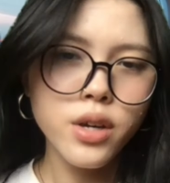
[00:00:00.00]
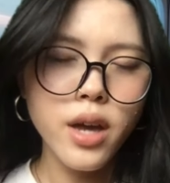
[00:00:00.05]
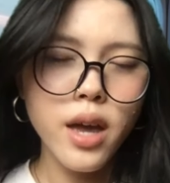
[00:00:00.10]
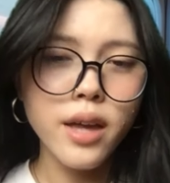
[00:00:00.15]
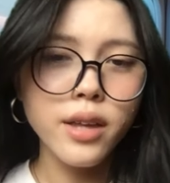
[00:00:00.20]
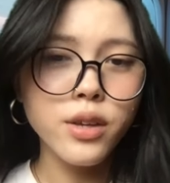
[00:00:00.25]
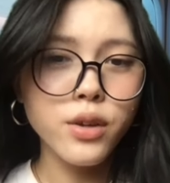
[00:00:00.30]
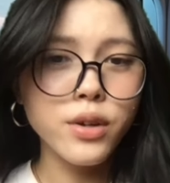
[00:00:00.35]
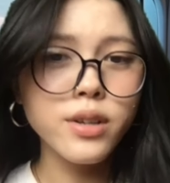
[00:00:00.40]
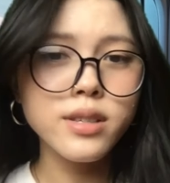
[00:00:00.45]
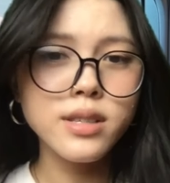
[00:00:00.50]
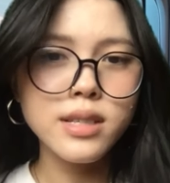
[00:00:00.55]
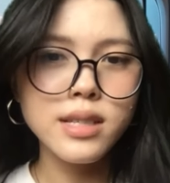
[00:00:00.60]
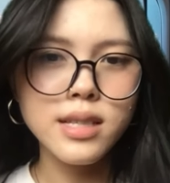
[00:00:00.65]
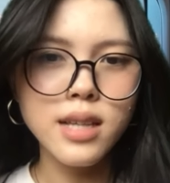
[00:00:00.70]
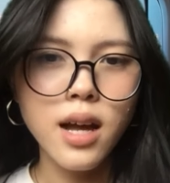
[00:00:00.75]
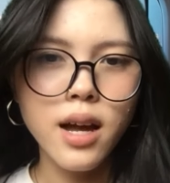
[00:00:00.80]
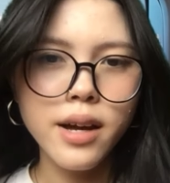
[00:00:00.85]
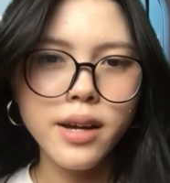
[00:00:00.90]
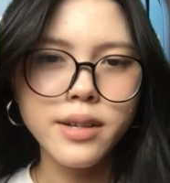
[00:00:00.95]
And you can
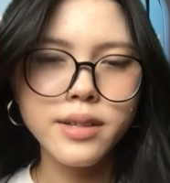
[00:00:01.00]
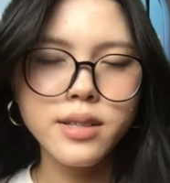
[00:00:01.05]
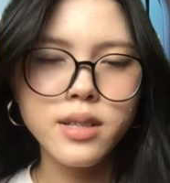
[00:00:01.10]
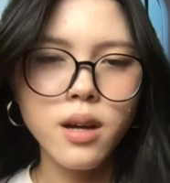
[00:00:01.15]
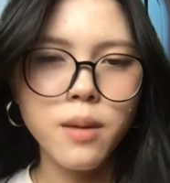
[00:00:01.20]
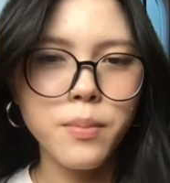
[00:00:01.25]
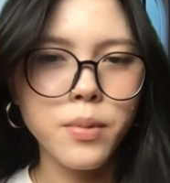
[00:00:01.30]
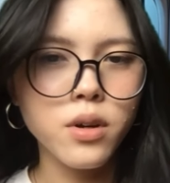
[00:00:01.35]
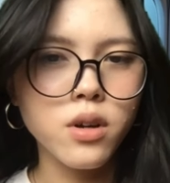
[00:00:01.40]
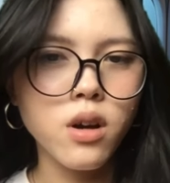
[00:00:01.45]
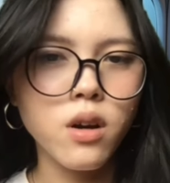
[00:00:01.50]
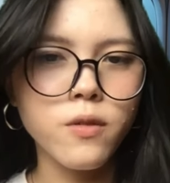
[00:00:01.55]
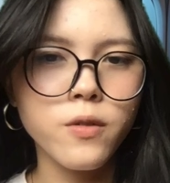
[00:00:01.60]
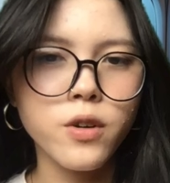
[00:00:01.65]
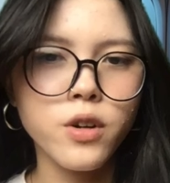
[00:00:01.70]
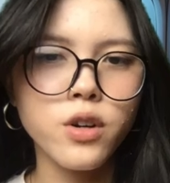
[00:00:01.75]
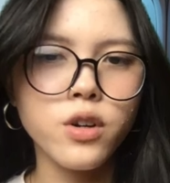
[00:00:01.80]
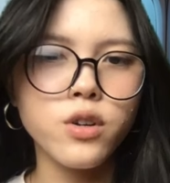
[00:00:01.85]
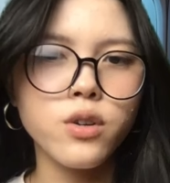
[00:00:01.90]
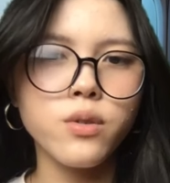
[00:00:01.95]
design a book
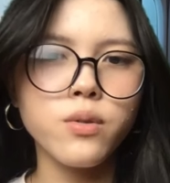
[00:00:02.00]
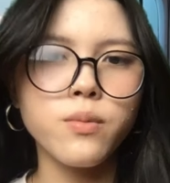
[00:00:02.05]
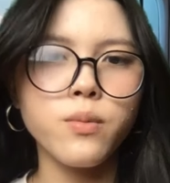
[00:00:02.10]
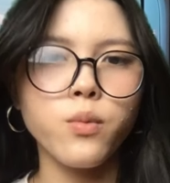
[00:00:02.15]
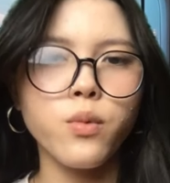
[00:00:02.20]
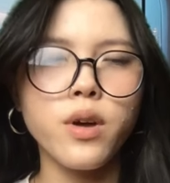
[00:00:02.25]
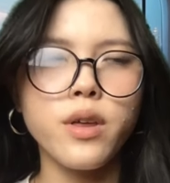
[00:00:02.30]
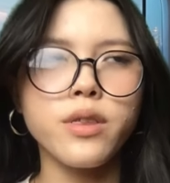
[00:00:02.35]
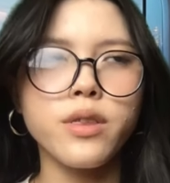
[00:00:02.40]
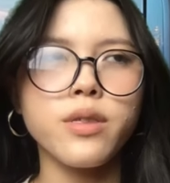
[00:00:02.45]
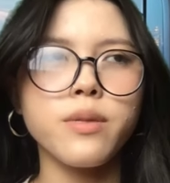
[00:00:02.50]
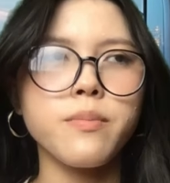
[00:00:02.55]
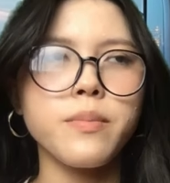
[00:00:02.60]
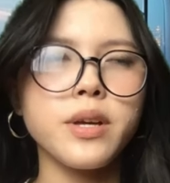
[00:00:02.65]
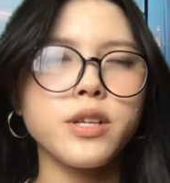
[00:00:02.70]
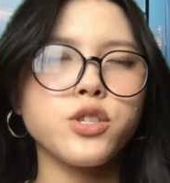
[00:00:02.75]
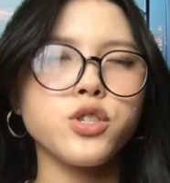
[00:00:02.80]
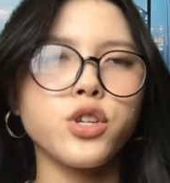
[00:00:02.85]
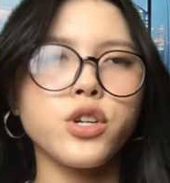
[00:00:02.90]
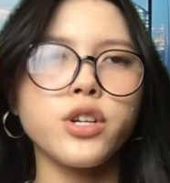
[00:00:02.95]
cover with
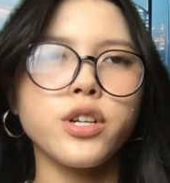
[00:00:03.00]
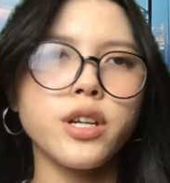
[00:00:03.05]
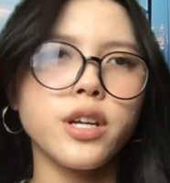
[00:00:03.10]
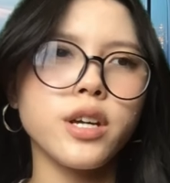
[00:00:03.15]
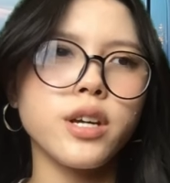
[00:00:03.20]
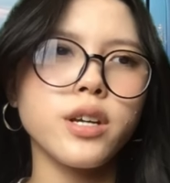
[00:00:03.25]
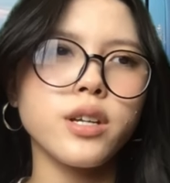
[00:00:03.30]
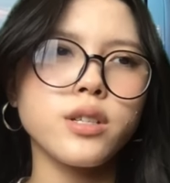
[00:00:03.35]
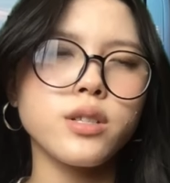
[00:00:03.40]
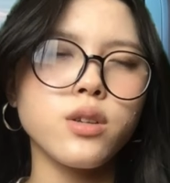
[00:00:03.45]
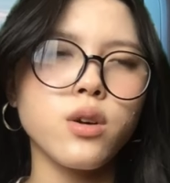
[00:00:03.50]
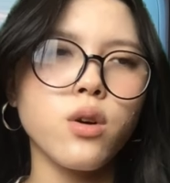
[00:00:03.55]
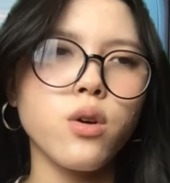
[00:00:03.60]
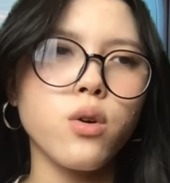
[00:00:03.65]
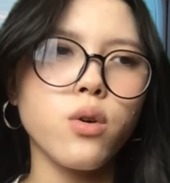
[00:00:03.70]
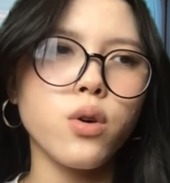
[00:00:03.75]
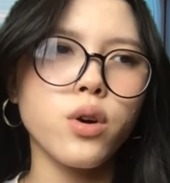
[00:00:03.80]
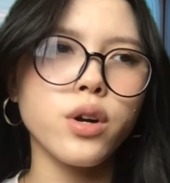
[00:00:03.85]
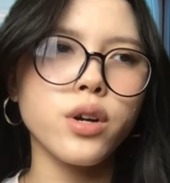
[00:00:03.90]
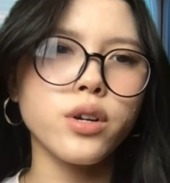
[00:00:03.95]
Midjourneys
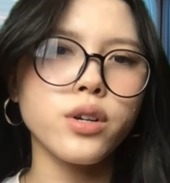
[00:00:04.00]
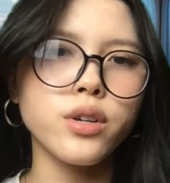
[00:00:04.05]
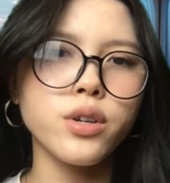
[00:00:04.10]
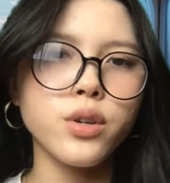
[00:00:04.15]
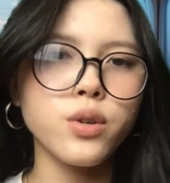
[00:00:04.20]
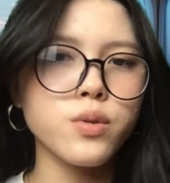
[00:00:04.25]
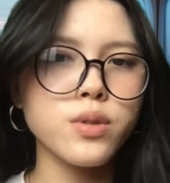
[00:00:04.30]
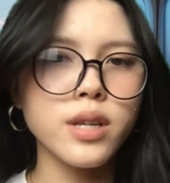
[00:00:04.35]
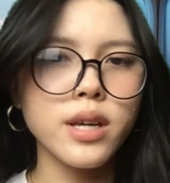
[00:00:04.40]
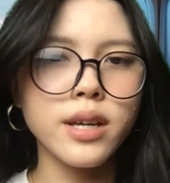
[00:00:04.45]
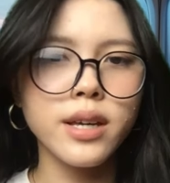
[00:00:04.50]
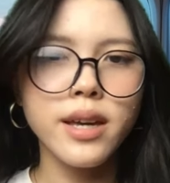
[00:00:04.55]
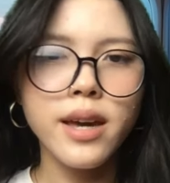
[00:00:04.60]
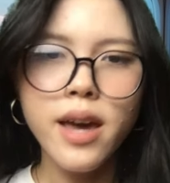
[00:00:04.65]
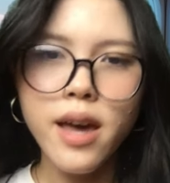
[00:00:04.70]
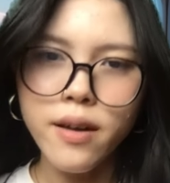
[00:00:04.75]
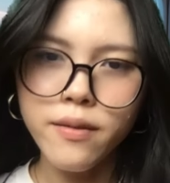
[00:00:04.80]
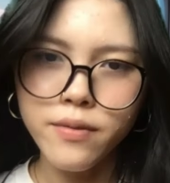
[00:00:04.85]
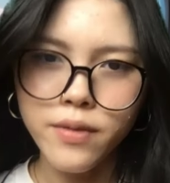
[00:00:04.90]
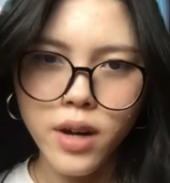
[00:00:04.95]
or using
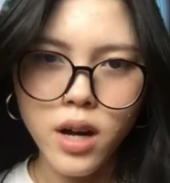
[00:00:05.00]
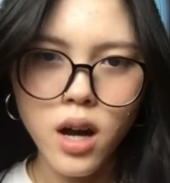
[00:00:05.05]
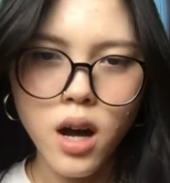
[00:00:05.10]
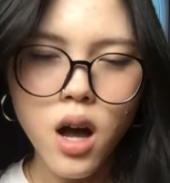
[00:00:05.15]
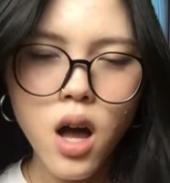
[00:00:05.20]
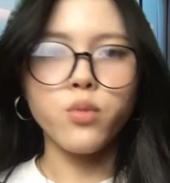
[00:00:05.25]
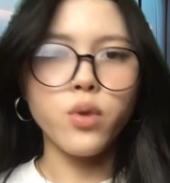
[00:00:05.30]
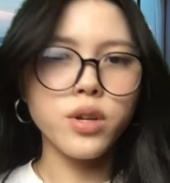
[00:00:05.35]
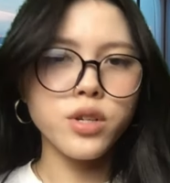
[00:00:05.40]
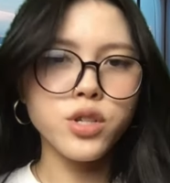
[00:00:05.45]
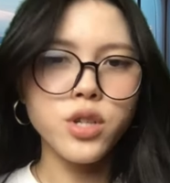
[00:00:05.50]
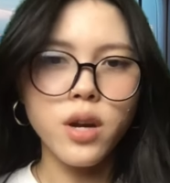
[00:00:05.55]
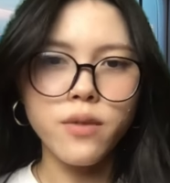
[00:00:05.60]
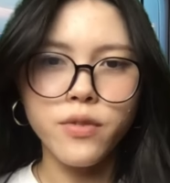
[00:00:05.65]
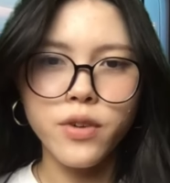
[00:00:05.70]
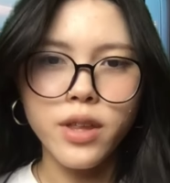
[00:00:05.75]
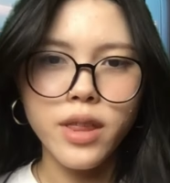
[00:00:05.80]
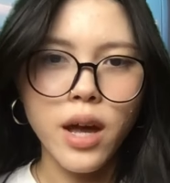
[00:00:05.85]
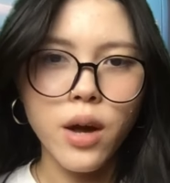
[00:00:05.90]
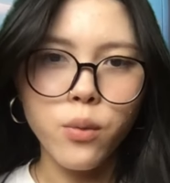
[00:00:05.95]
Canva,
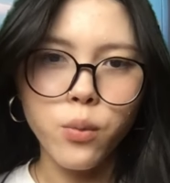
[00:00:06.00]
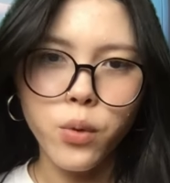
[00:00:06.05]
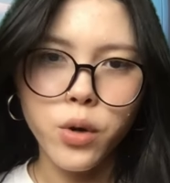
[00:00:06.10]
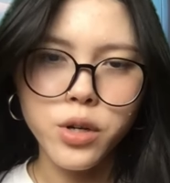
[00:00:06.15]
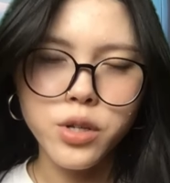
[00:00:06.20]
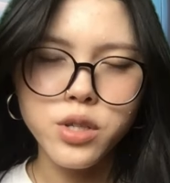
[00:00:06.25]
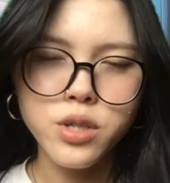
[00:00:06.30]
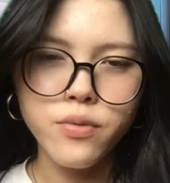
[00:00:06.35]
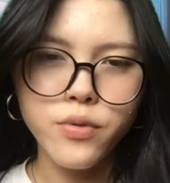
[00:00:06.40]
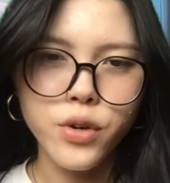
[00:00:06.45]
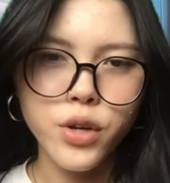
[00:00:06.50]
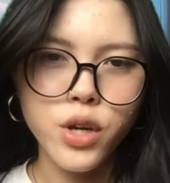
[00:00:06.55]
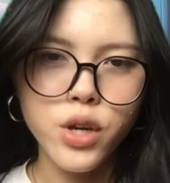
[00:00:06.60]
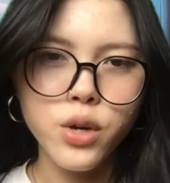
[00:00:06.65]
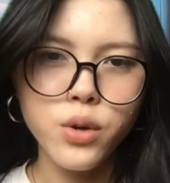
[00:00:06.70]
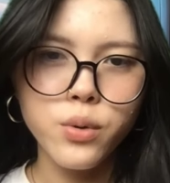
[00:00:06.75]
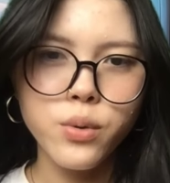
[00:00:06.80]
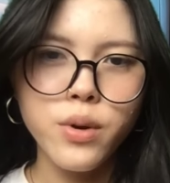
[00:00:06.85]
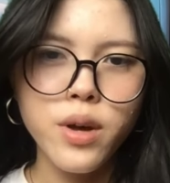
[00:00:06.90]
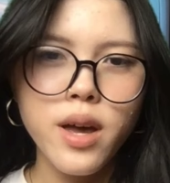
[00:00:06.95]
whichever that works for
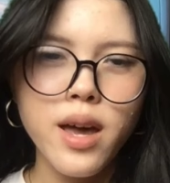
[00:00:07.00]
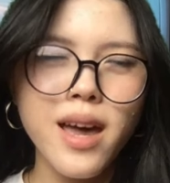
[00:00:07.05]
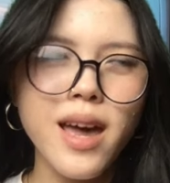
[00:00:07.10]
you.